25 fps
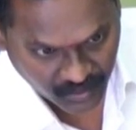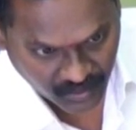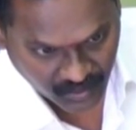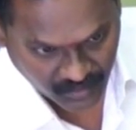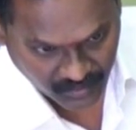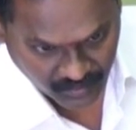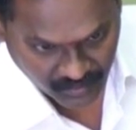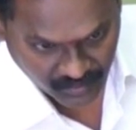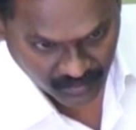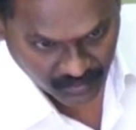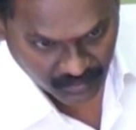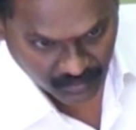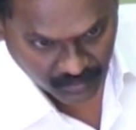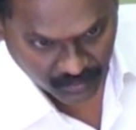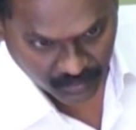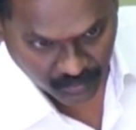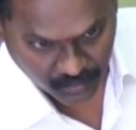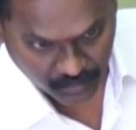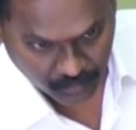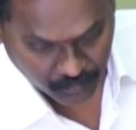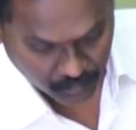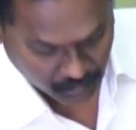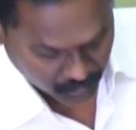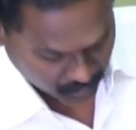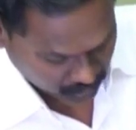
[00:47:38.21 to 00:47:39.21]
I think
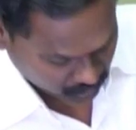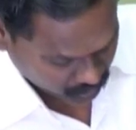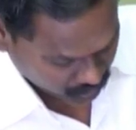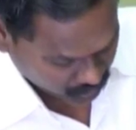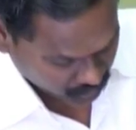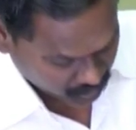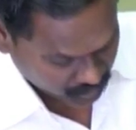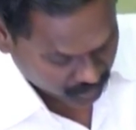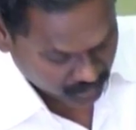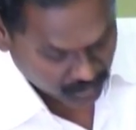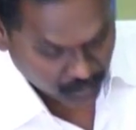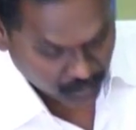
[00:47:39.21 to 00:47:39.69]
uh, this